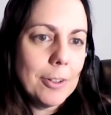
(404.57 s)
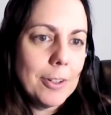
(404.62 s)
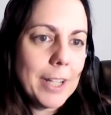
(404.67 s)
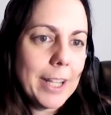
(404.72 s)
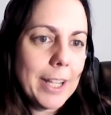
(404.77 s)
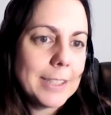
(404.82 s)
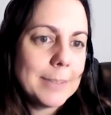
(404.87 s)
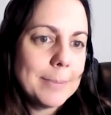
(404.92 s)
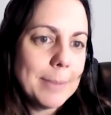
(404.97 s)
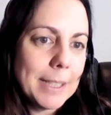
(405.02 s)

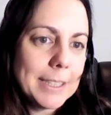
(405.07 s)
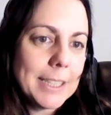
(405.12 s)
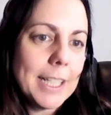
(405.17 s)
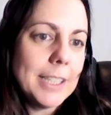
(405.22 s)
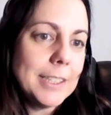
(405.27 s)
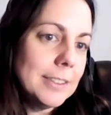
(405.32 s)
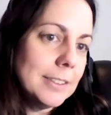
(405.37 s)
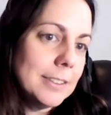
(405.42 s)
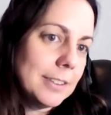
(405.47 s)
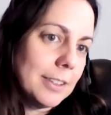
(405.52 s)

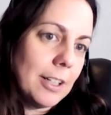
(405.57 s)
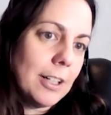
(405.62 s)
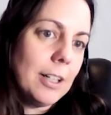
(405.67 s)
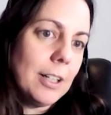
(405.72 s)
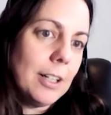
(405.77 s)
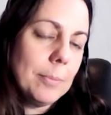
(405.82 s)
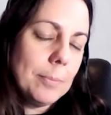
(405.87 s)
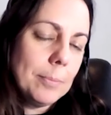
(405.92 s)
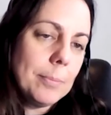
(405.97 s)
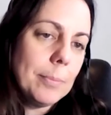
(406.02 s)
expectations
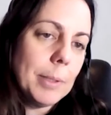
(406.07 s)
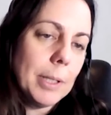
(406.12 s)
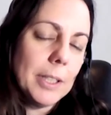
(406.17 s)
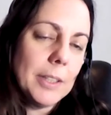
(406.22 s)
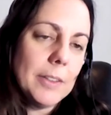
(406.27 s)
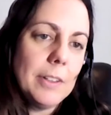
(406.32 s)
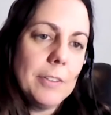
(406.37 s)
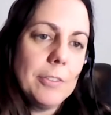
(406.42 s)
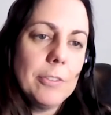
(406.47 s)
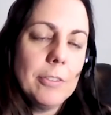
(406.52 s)
are
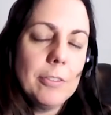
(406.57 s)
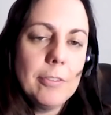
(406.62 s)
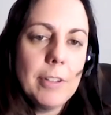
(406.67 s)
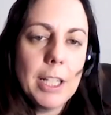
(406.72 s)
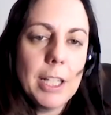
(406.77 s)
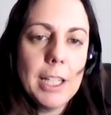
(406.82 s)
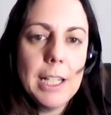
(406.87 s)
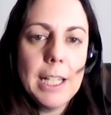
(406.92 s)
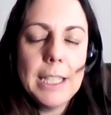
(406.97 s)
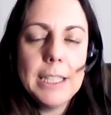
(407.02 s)
by different
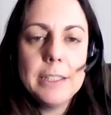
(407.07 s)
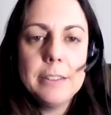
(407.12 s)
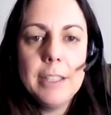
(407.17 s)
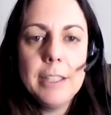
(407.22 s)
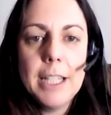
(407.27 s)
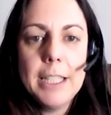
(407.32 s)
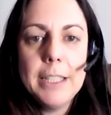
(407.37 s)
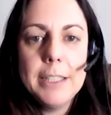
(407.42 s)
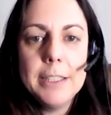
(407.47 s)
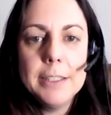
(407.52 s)
regulatory
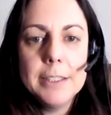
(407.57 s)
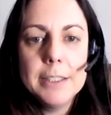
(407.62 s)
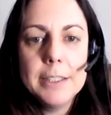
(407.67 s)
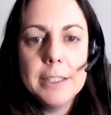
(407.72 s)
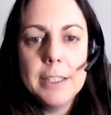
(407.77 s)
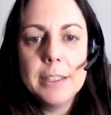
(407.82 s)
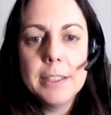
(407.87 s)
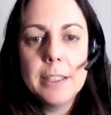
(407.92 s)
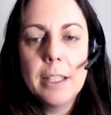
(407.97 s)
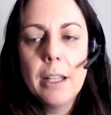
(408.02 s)

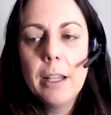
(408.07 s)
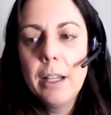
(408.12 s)
agencies,